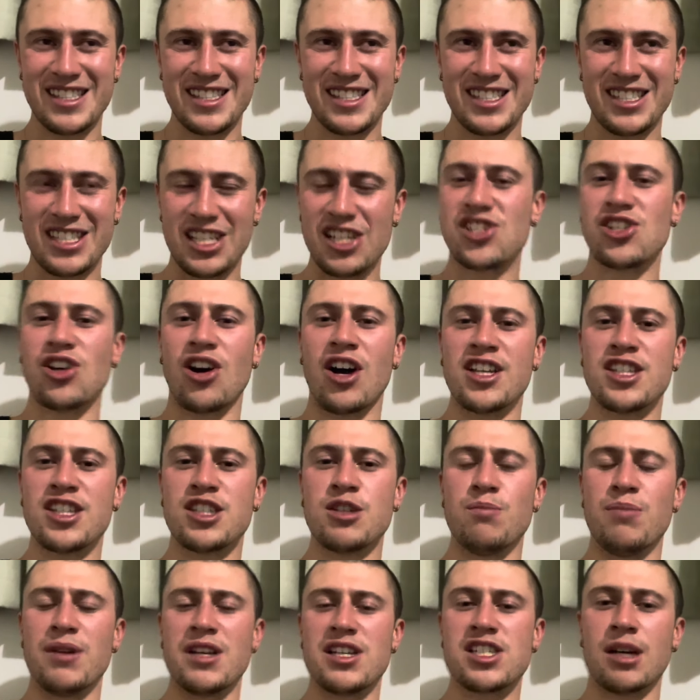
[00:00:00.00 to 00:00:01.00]
decide to
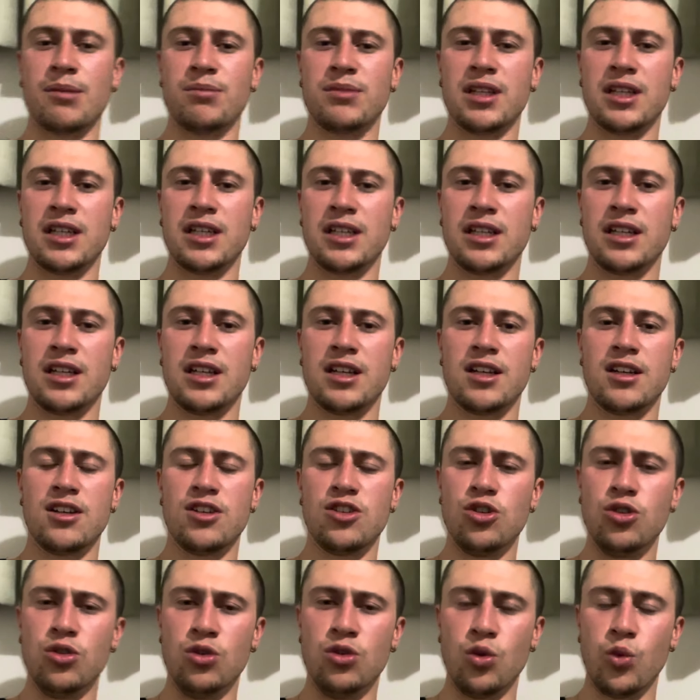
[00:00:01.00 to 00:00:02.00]
be something
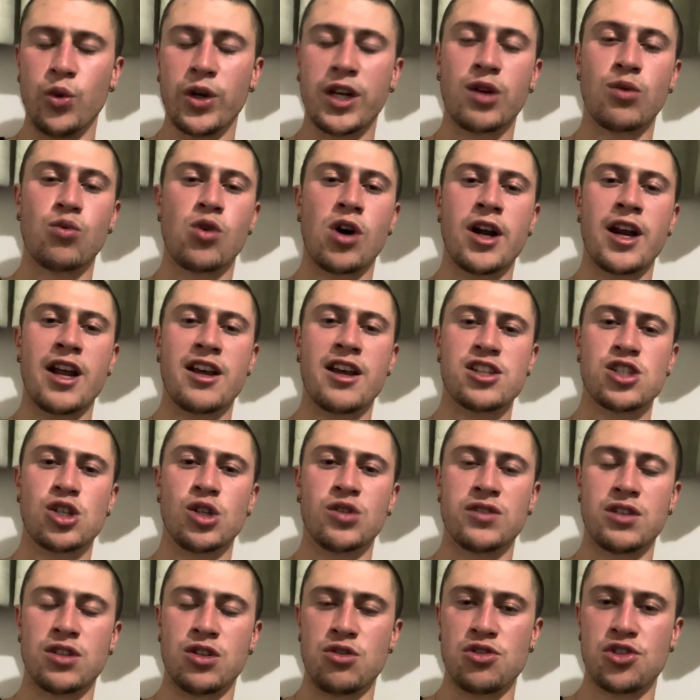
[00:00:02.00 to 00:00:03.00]
new. We can write ourselves
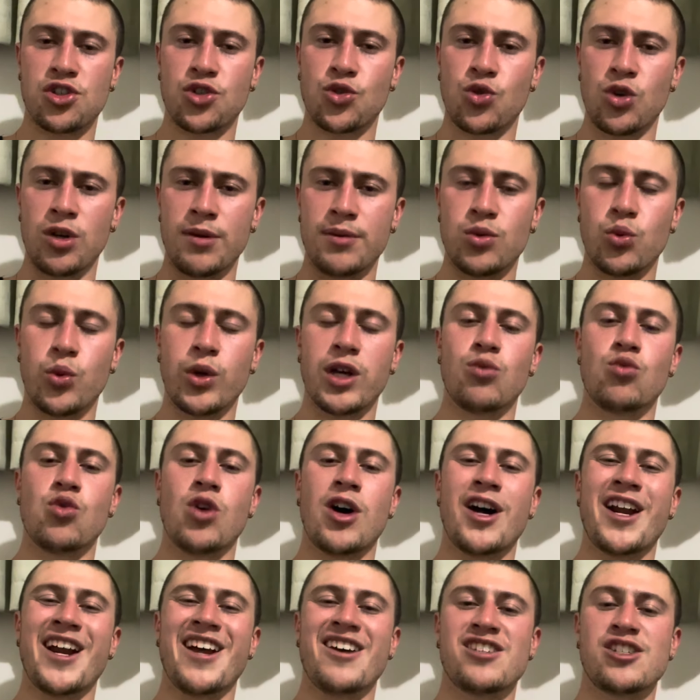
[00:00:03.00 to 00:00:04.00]
a new script. We can
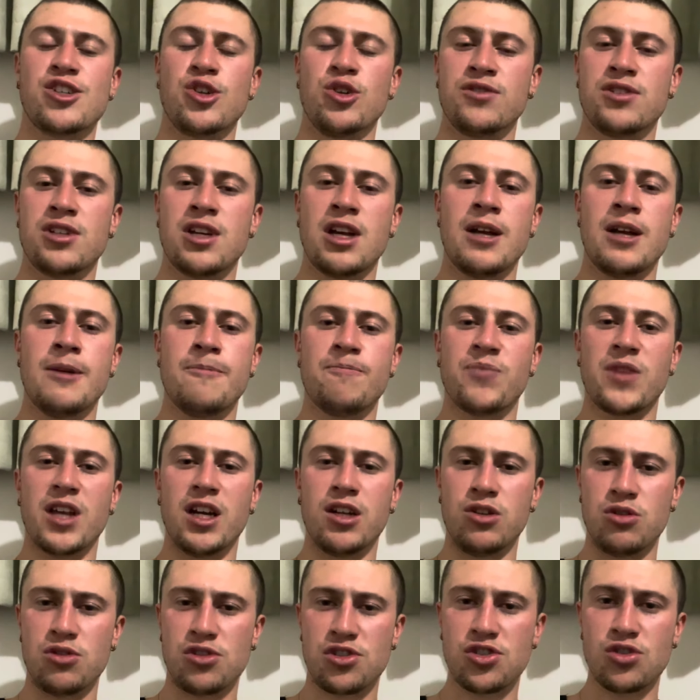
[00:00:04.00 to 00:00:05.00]
write ourselves a
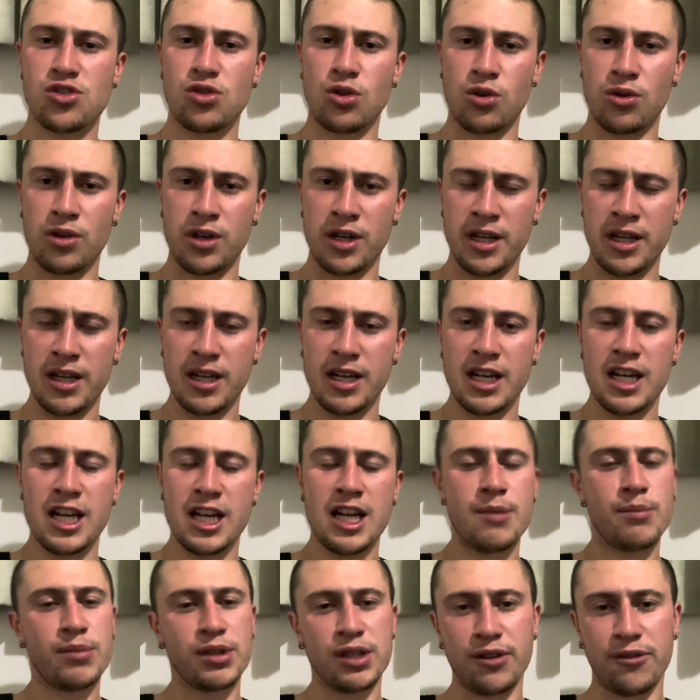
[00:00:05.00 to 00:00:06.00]
new story.
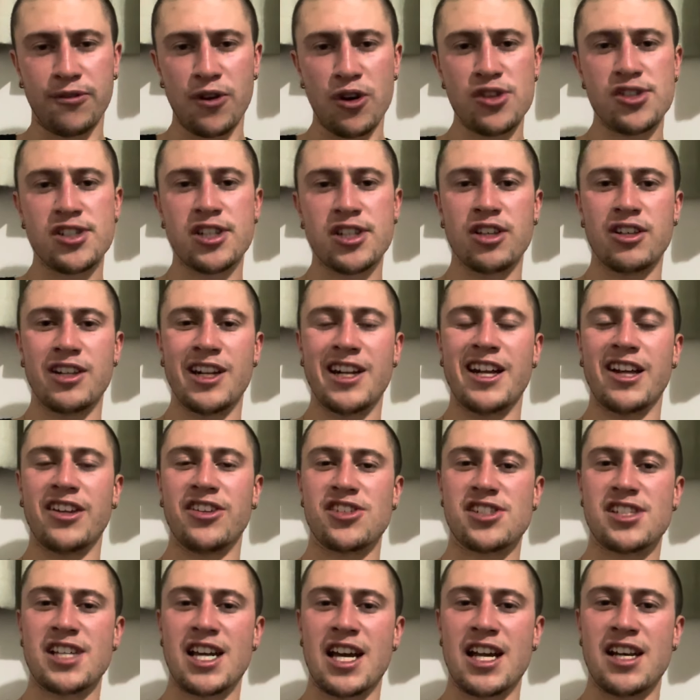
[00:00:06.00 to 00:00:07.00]
But the first thing you need to
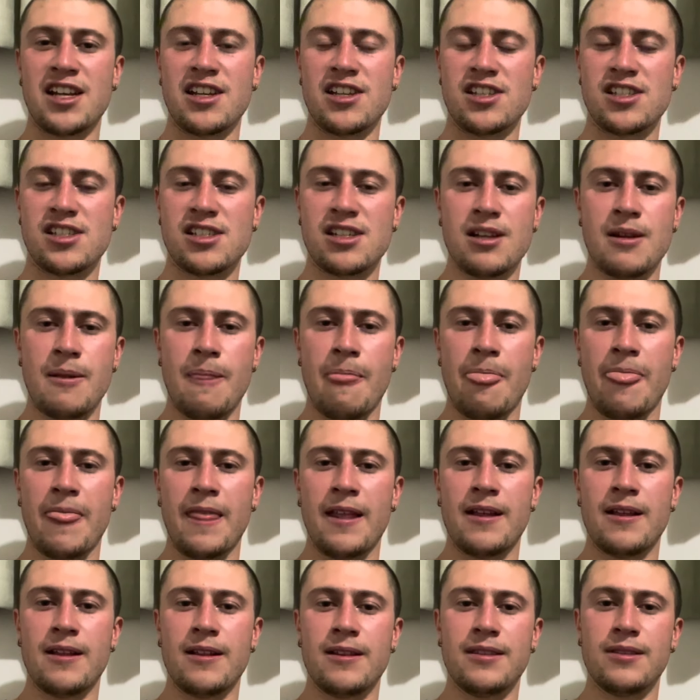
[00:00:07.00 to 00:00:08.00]
understand is
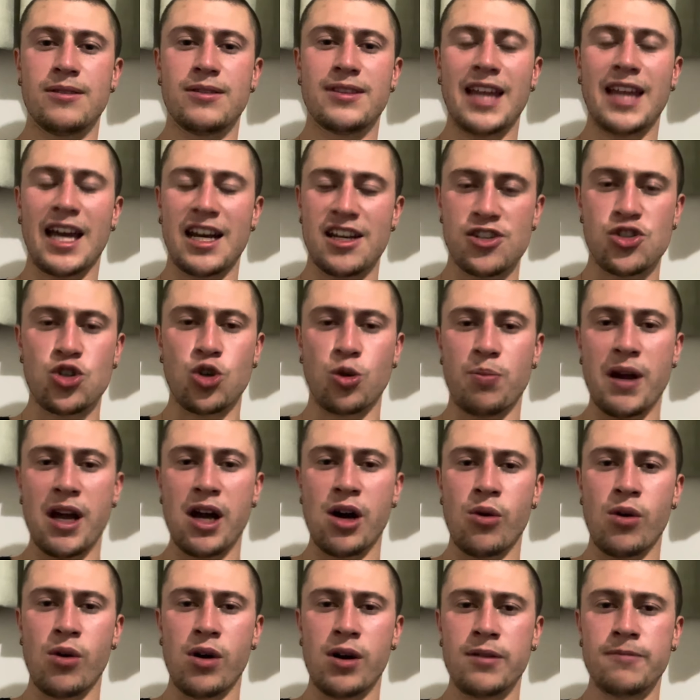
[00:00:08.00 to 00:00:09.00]
that is your
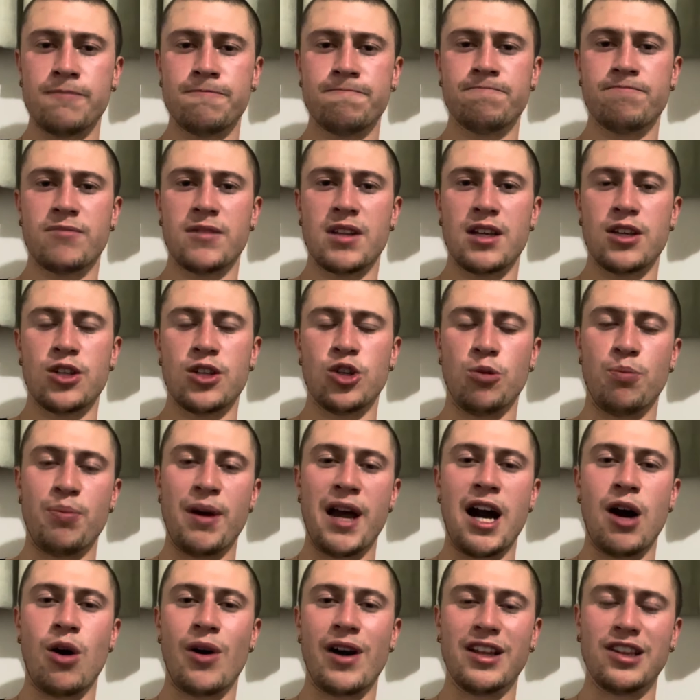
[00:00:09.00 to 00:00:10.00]
power. Your
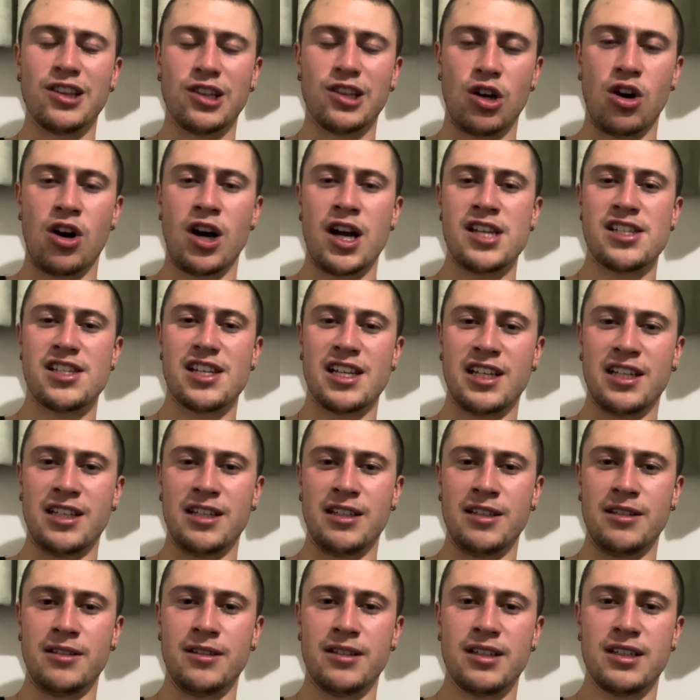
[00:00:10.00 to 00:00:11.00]
power lies
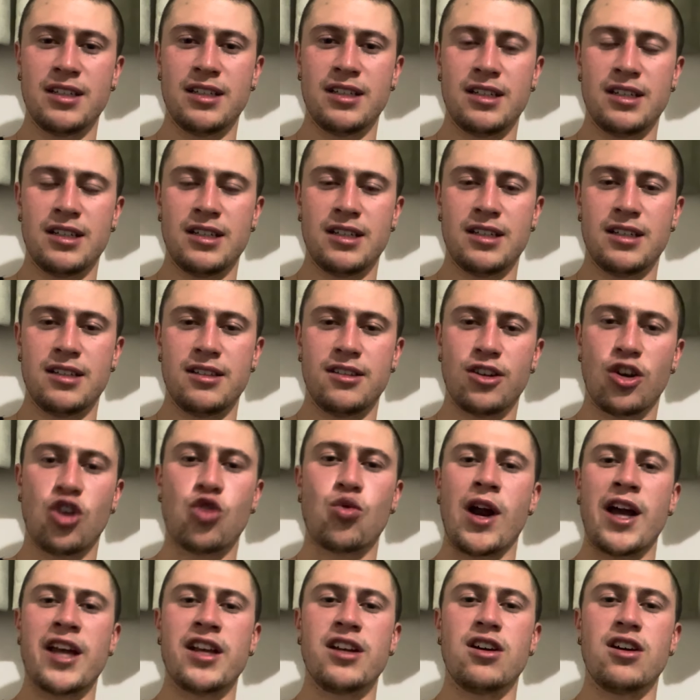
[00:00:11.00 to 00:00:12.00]
in the
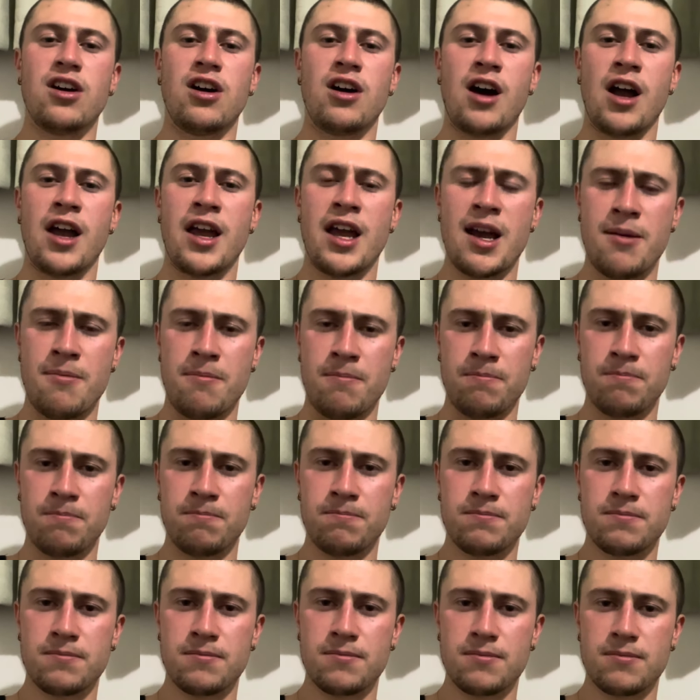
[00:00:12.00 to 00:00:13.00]
great I am
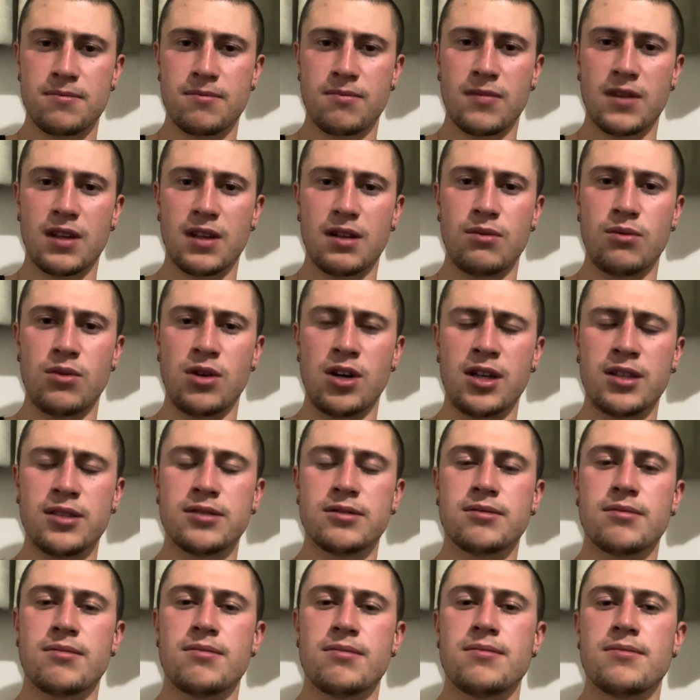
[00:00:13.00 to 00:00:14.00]
right?
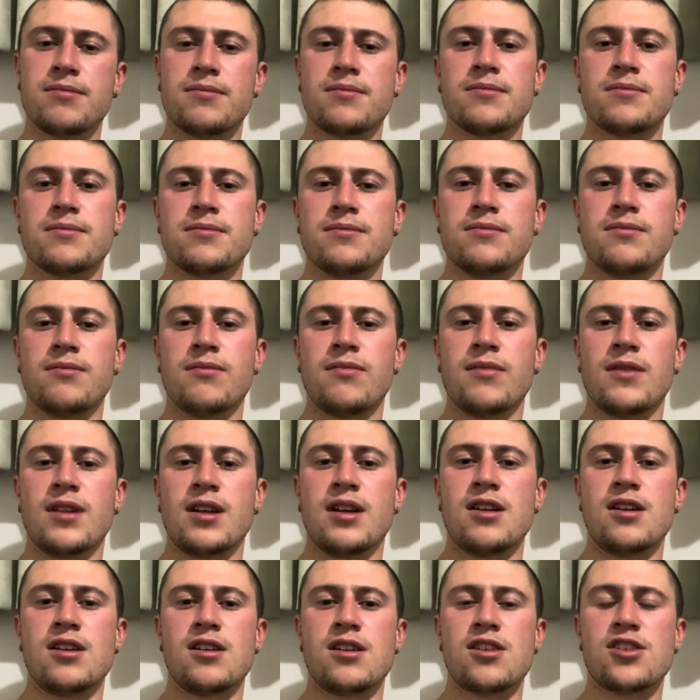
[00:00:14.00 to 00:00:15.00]

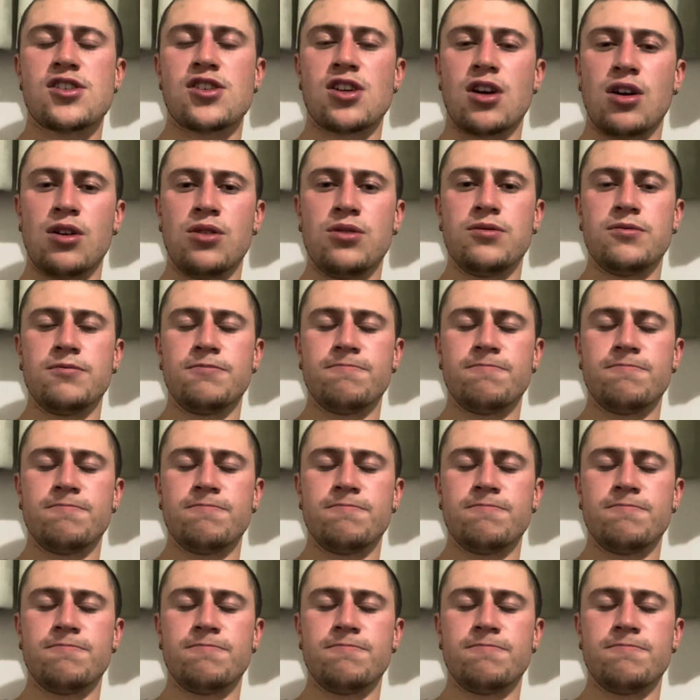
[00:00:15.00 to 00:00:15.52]
So